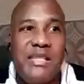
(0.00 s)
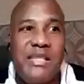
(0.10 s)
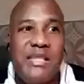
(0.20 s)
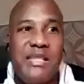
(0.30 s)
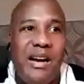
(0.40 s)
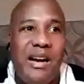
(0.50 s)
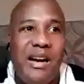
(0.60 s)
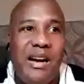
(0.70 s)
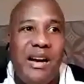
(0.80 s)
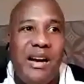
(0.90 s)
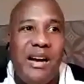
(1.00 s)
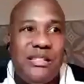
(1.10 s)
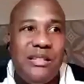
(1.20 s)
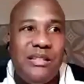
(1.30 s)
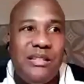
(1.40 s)

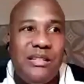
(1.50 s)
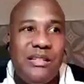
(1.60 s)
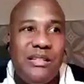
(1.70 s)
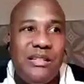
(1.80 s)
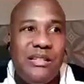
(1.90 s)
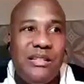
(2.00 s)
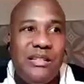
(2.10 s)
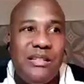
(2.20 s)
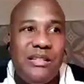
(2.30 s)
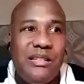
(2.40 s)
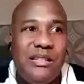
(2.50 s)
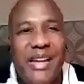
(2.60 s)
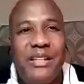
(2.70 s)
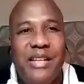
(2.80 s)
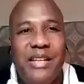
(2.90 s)
to target
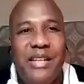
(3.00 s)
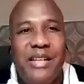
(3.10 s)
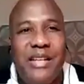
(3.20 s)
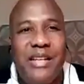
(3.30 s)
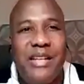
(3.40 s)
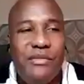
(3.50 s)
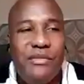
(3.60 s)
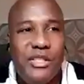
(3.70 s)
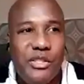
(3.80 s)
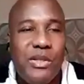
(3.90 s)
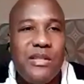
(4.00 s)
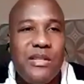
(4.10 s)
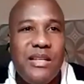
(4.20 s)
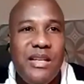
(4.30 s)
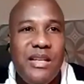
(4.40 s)
higher net worth
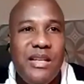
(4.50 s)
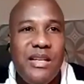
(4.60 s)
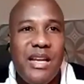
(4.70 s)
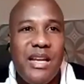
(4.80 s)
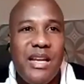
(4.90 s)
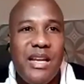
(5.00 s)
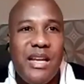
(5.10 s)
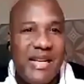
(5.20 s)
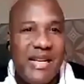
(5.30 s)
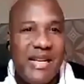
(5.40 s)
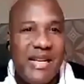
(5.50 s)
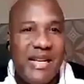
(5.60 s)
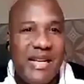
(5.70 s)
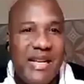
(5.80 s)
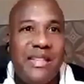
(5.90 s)
individuals, and you pay an exit tax.